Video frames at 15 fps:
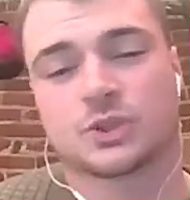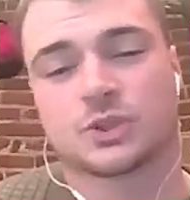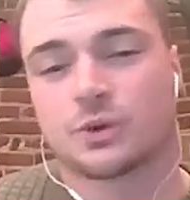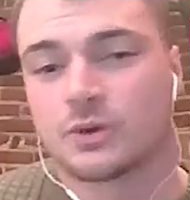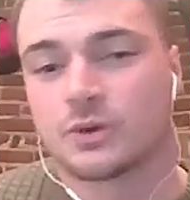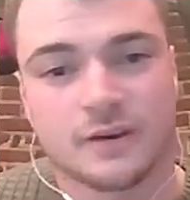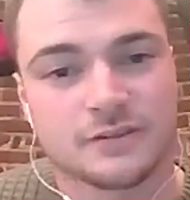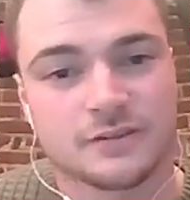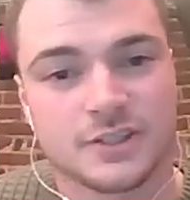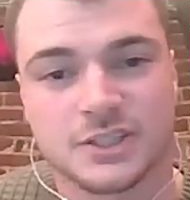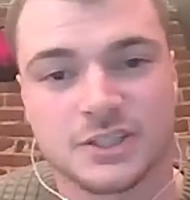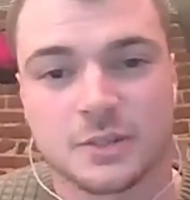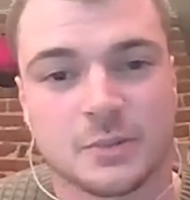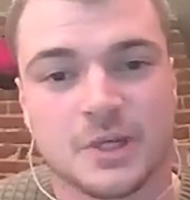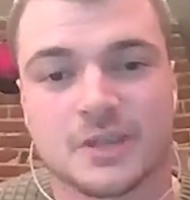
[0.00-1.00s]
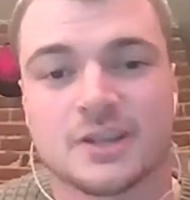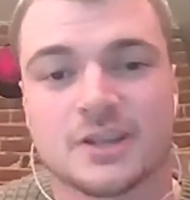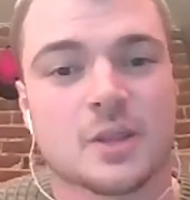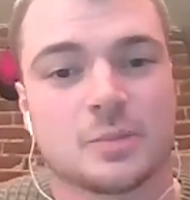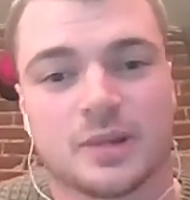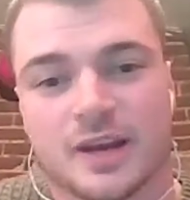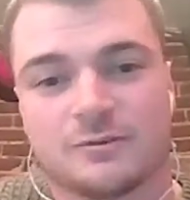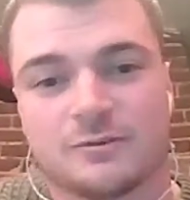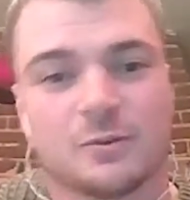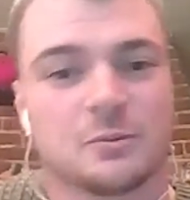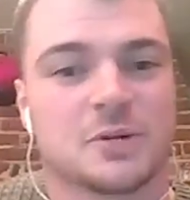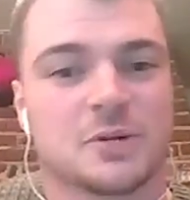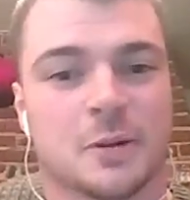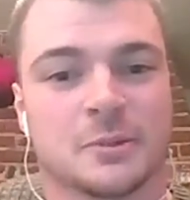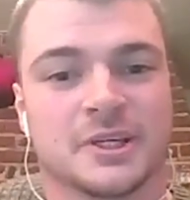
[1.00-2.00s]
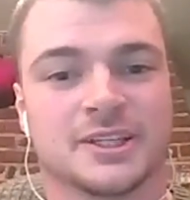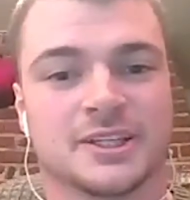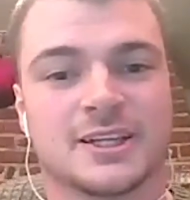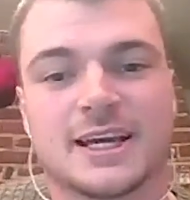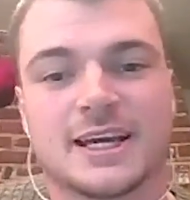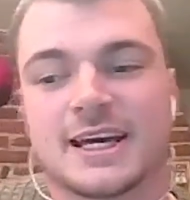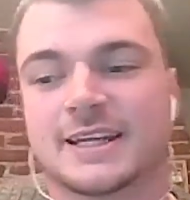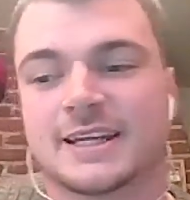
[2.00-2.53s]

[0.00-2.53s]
sure enough, there's going to be another platform come in,